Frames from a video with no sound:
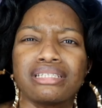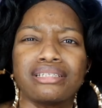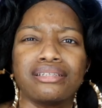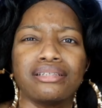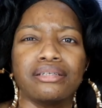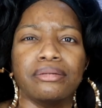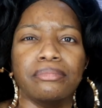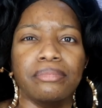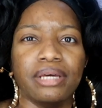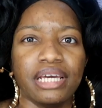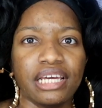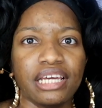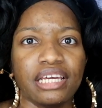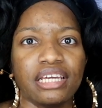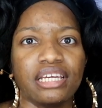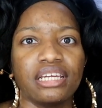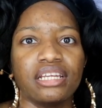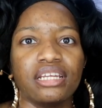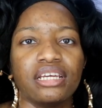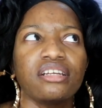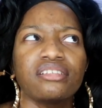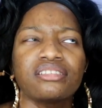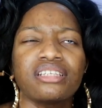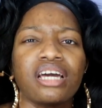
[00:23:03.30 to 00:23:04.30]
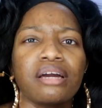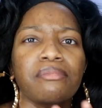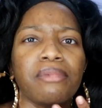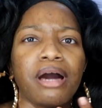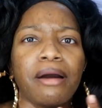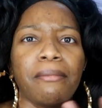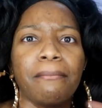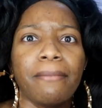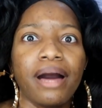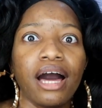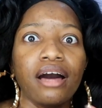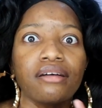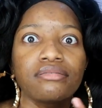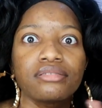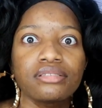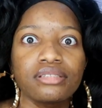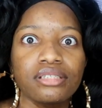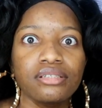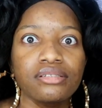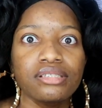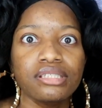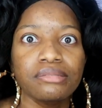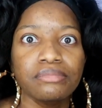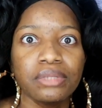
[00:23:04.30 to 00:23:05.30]
sitting in bed, and I was like, my mouth
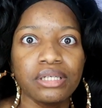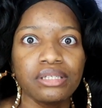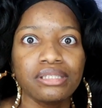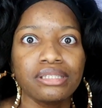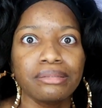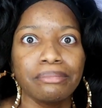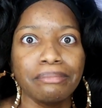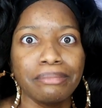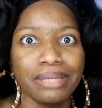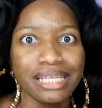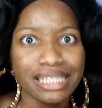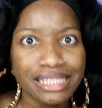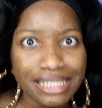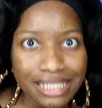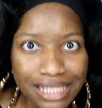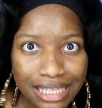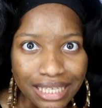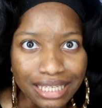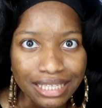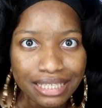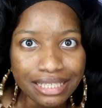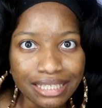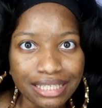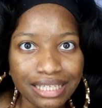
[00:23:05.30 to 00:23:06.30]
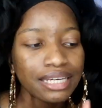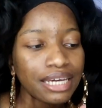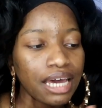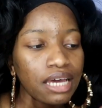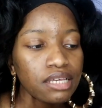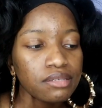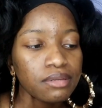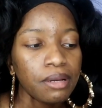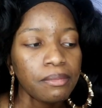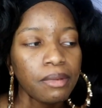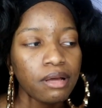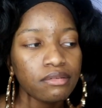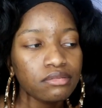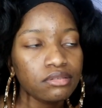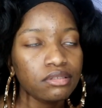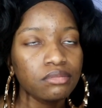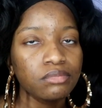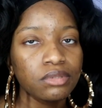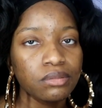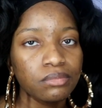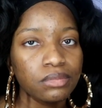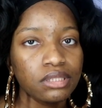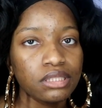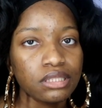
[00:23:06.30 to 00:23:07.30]
still smells minty. Like, how's my mouth still
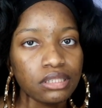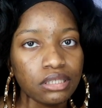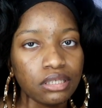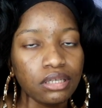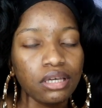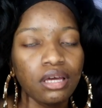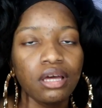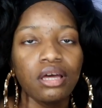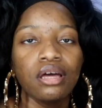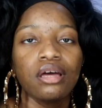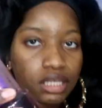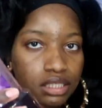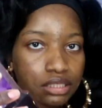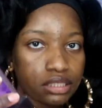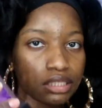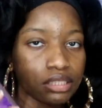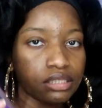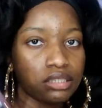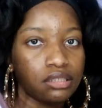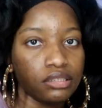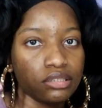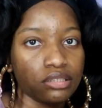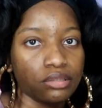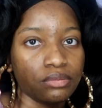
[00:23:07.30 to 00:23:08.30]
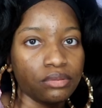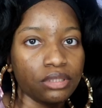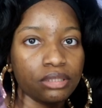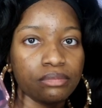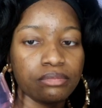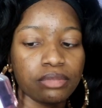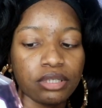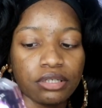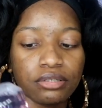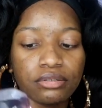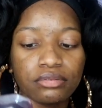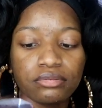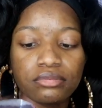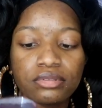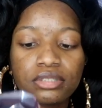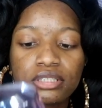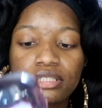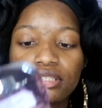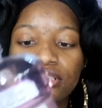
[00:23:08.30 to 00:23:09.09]
minty? Is this Listerine, bro?